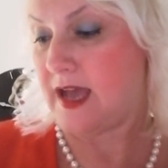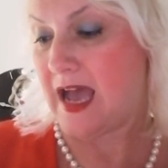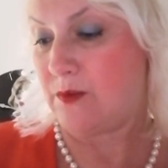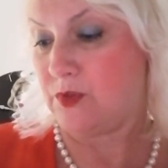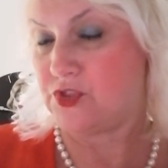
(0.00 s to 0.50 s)

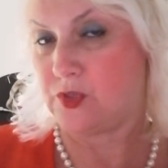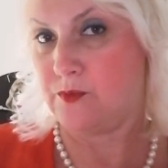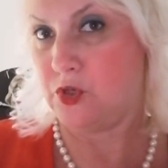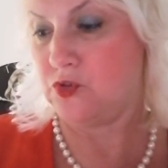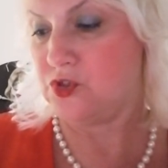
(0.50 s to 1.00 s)
I want
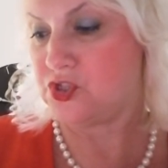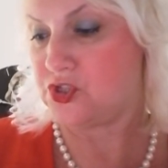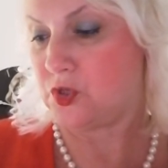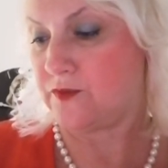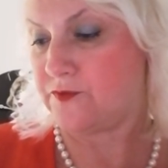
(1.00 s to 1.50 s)
some young
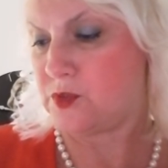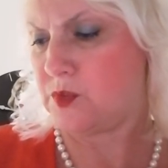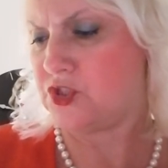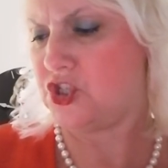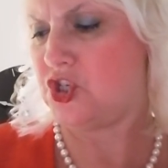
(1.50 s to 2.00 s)
stuff,
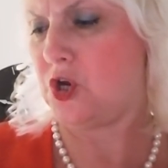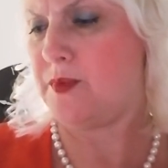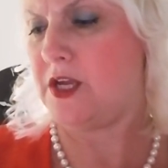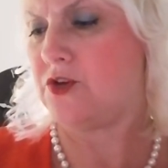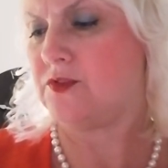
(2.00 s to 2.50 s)
someone to show
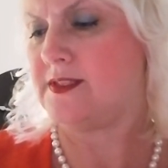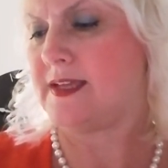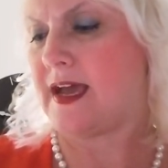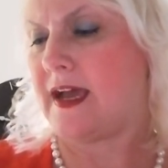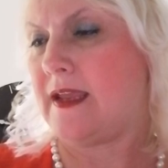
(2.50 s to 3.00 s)
me a good
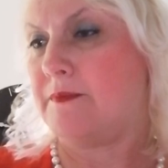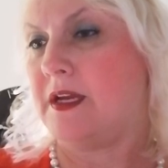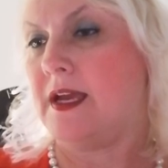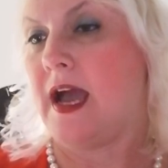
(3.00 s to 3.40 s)
time.